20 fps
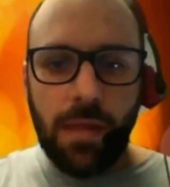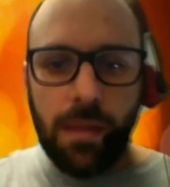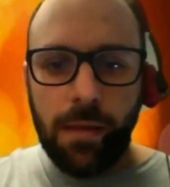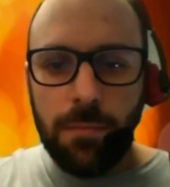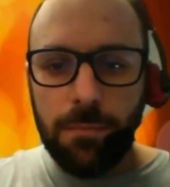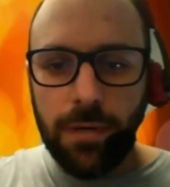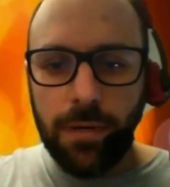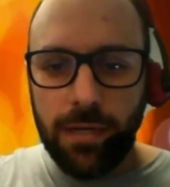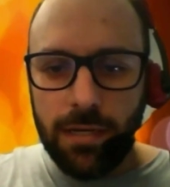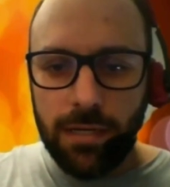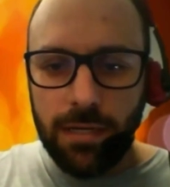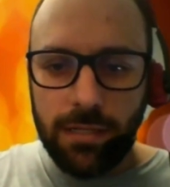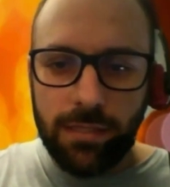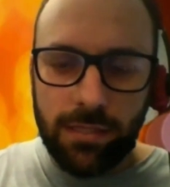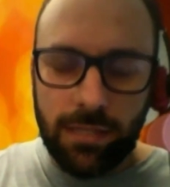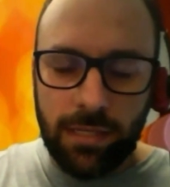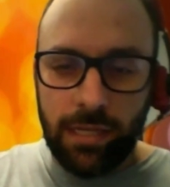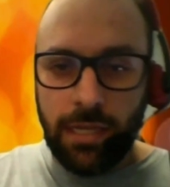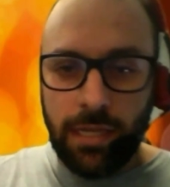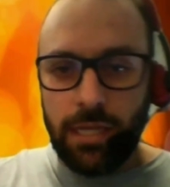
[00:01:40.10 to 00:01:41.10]

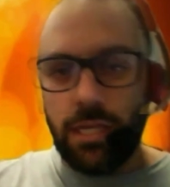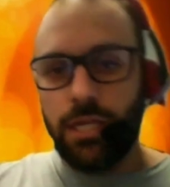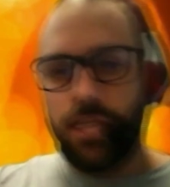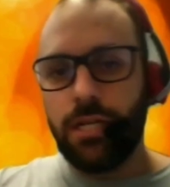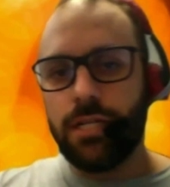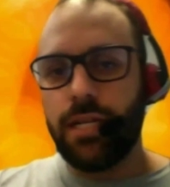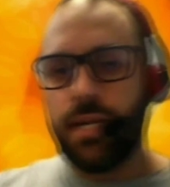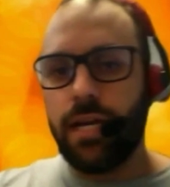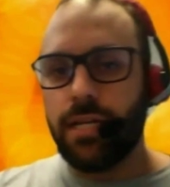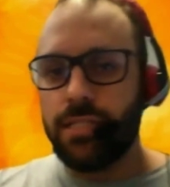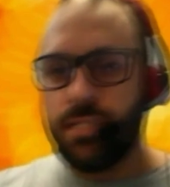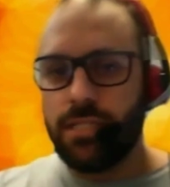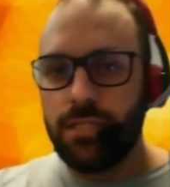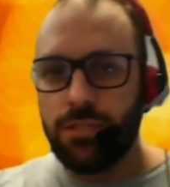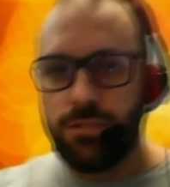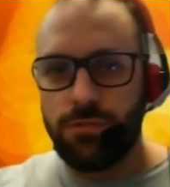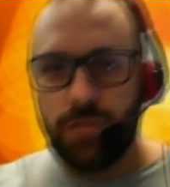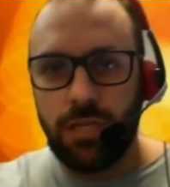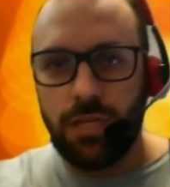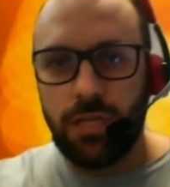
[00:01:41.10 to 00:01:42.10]
But here the idea
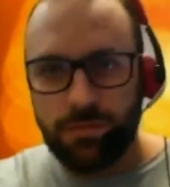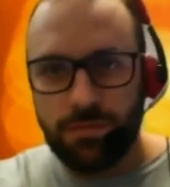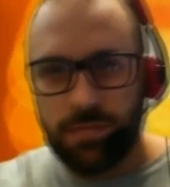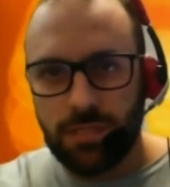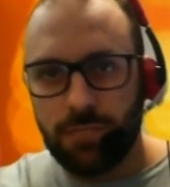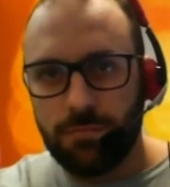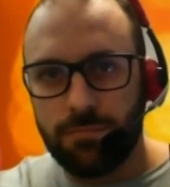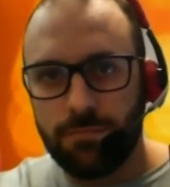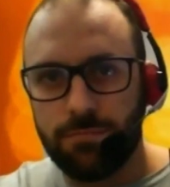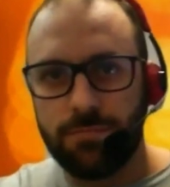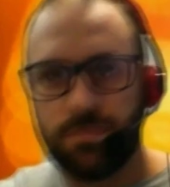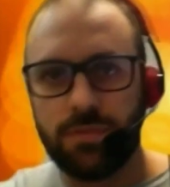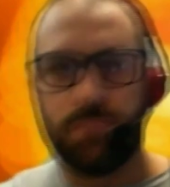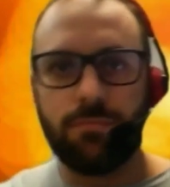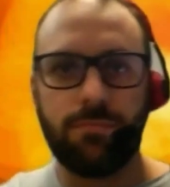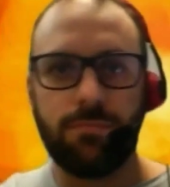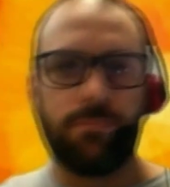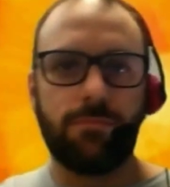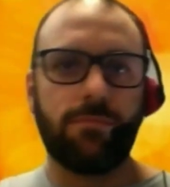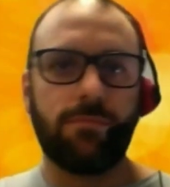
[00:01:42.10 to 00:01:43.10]
is to give some
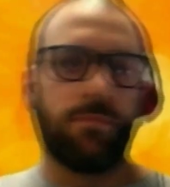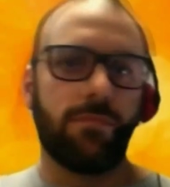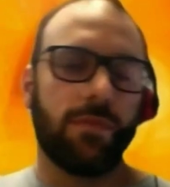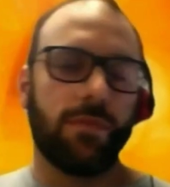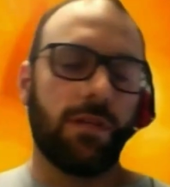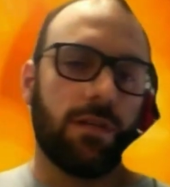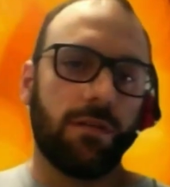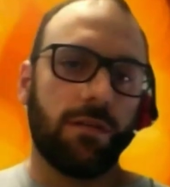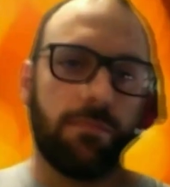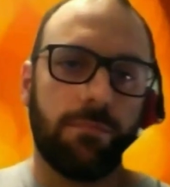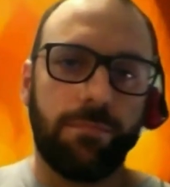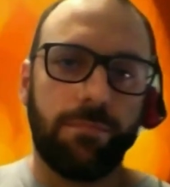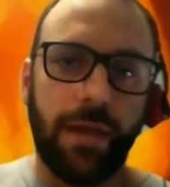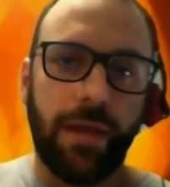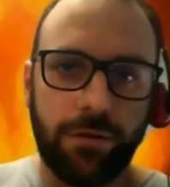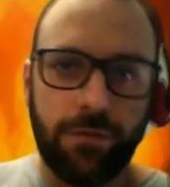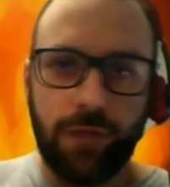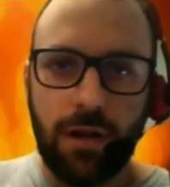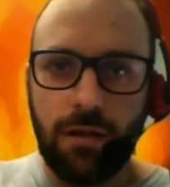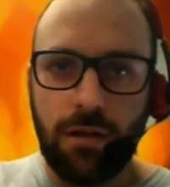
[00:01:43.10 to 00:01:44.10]
some uh,
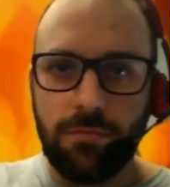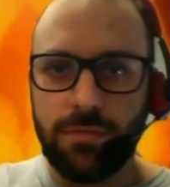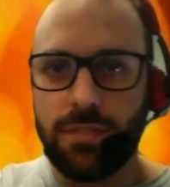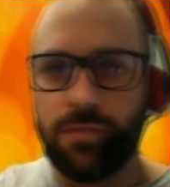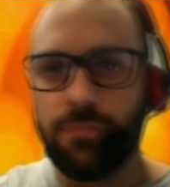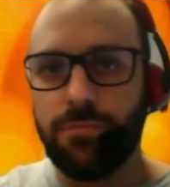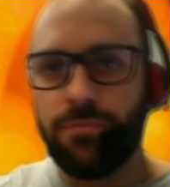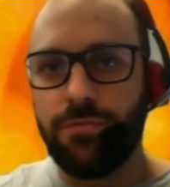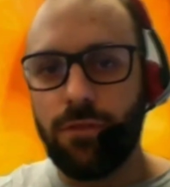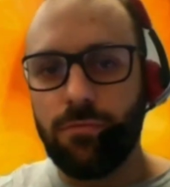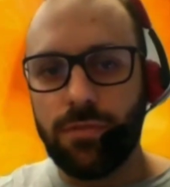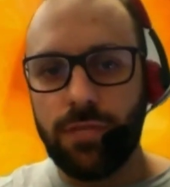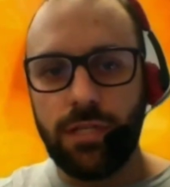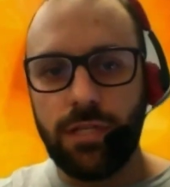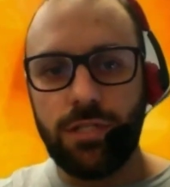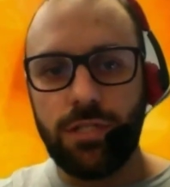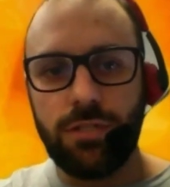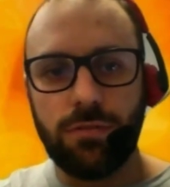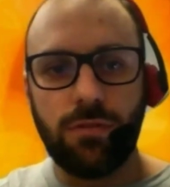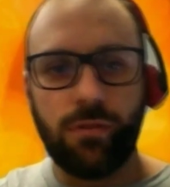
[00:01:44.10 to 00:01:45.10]
background, some
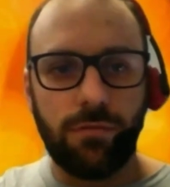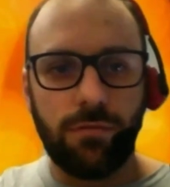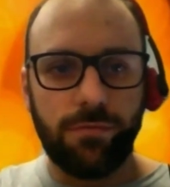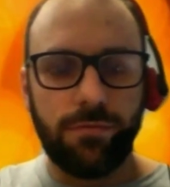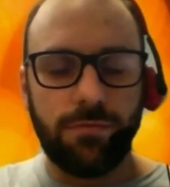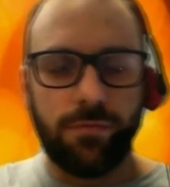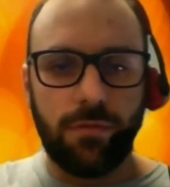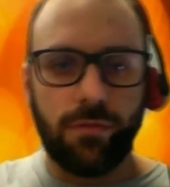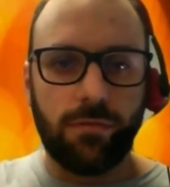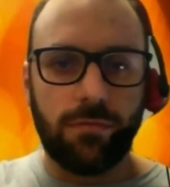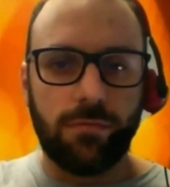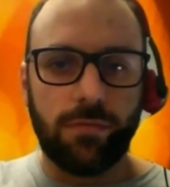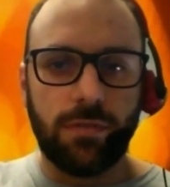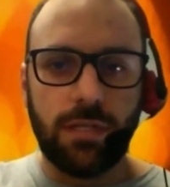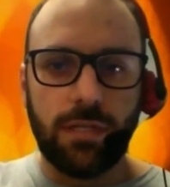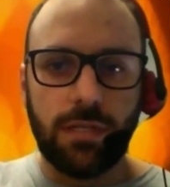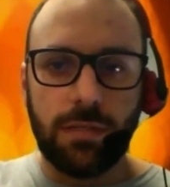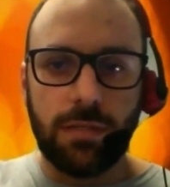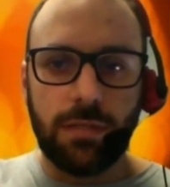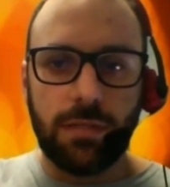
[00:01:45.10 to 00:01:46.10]
foundation of on
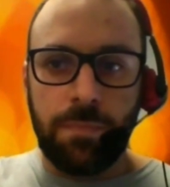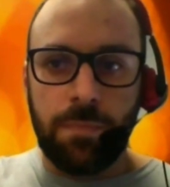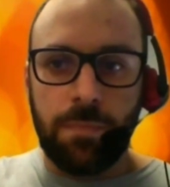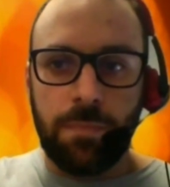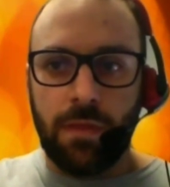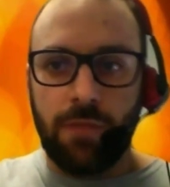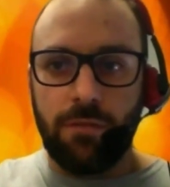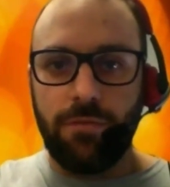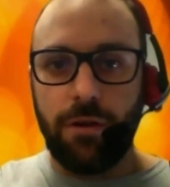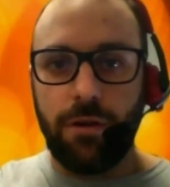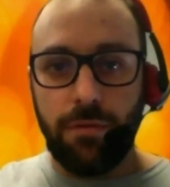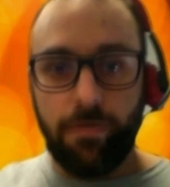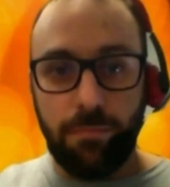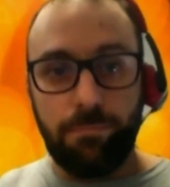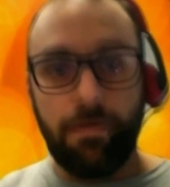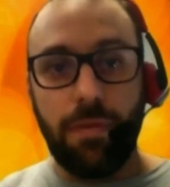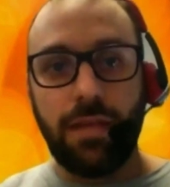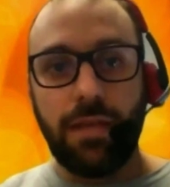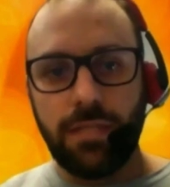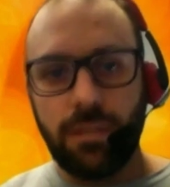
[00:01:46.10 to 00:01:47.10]
the very
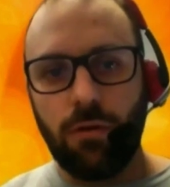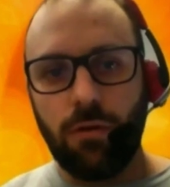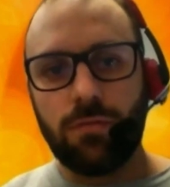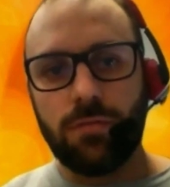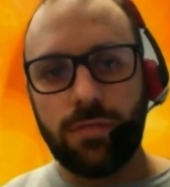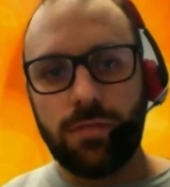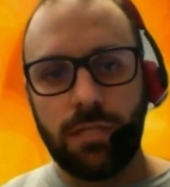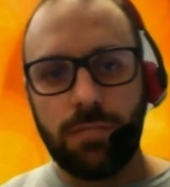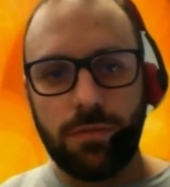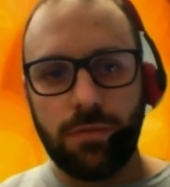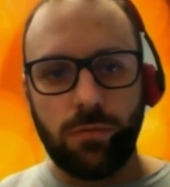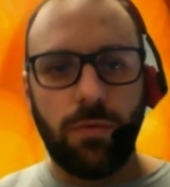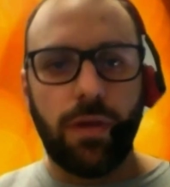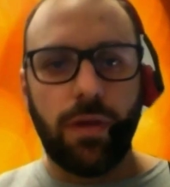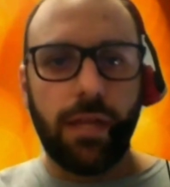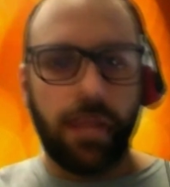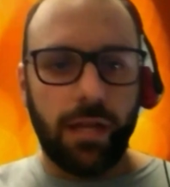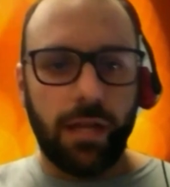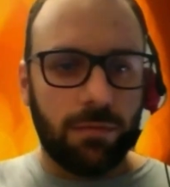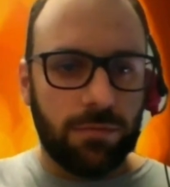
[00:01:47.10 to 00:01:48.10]
basic concepts
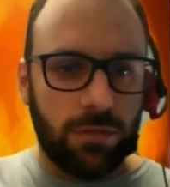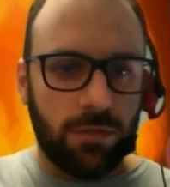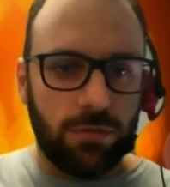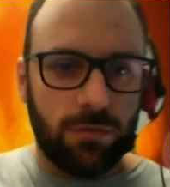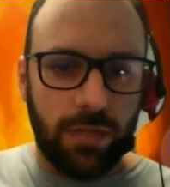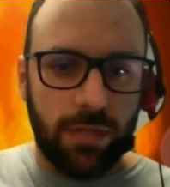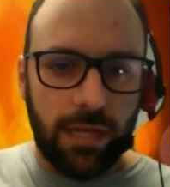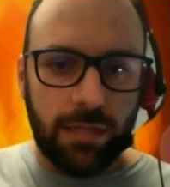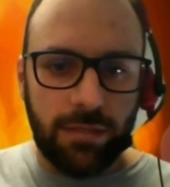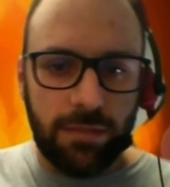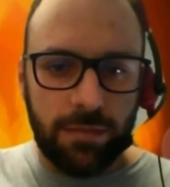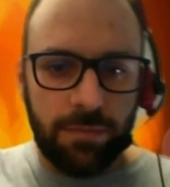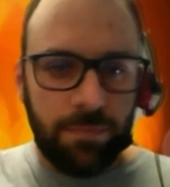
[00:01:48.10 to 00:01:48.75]
when it comes to that.